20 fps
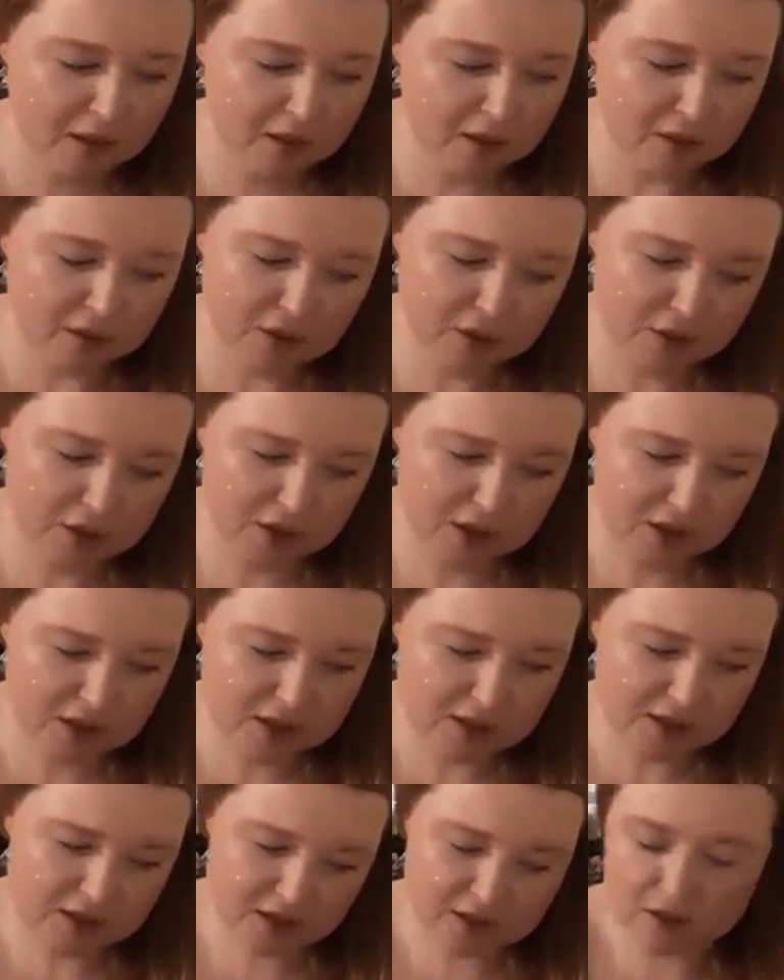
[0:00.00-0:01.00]

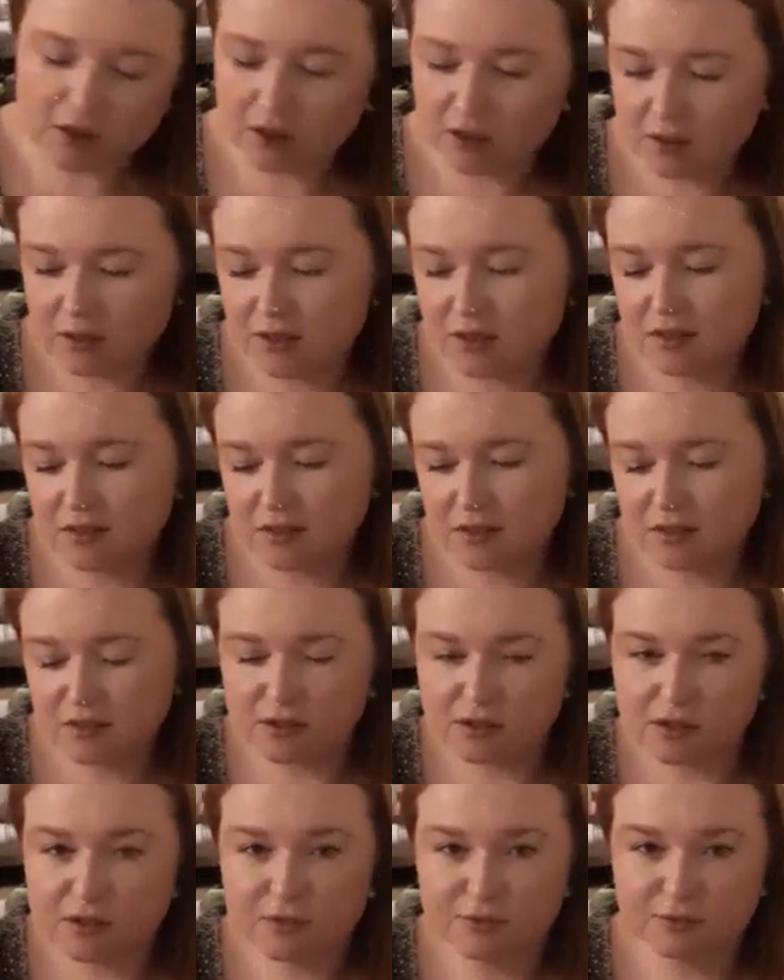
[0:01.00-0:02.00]
cushions and garlands and
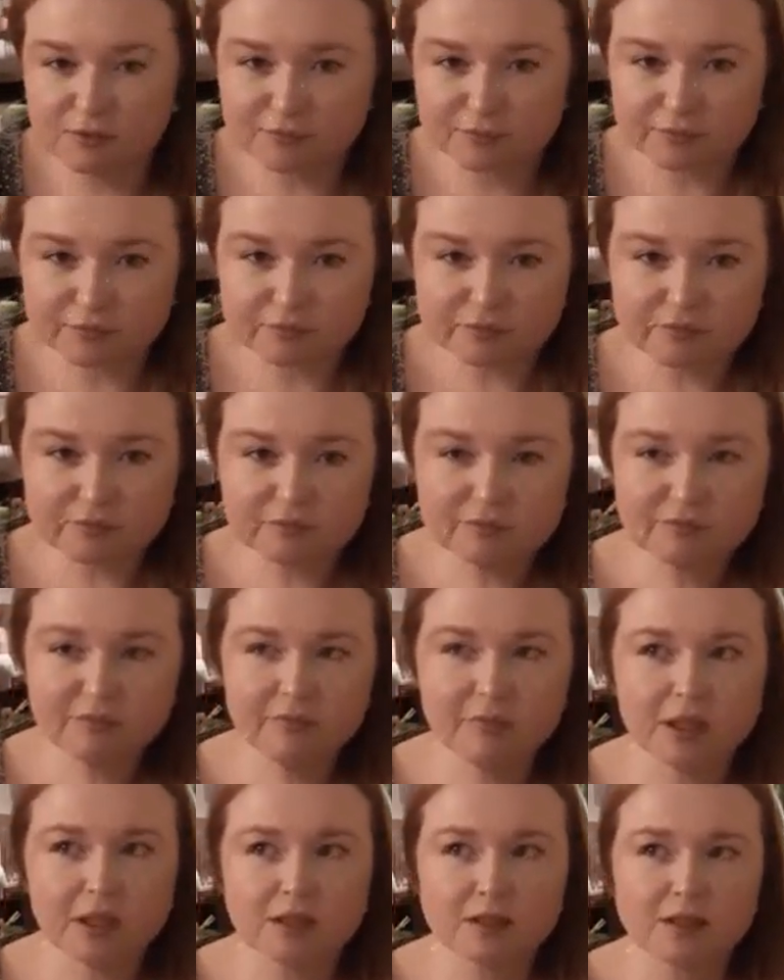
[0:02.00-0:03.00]
stuff.
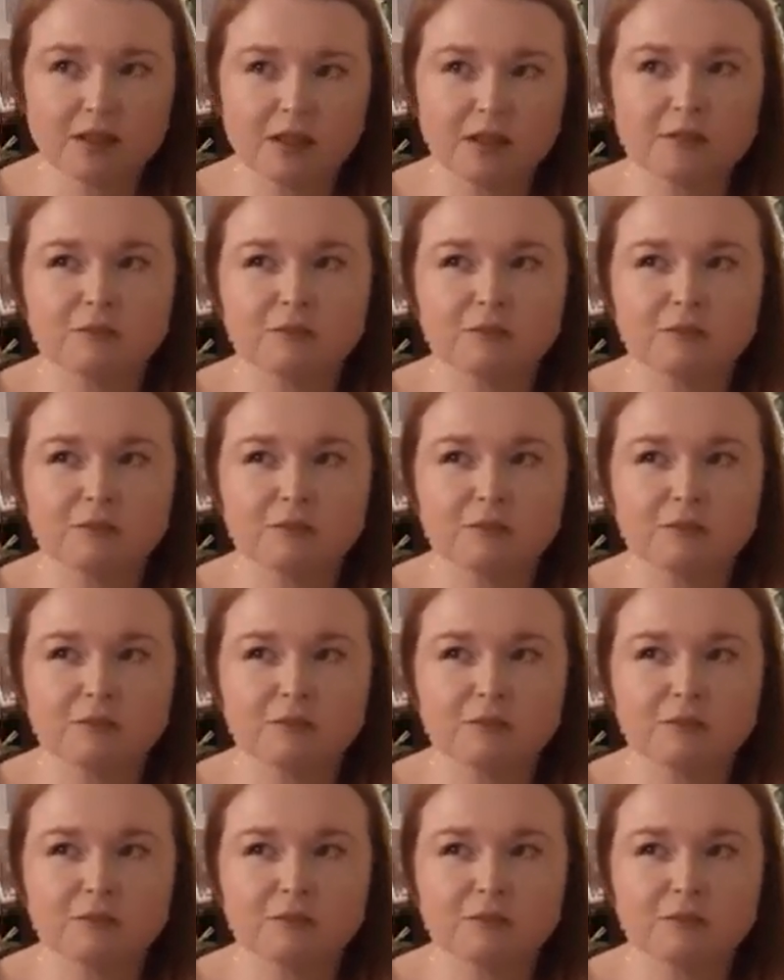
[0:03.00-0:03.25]
So,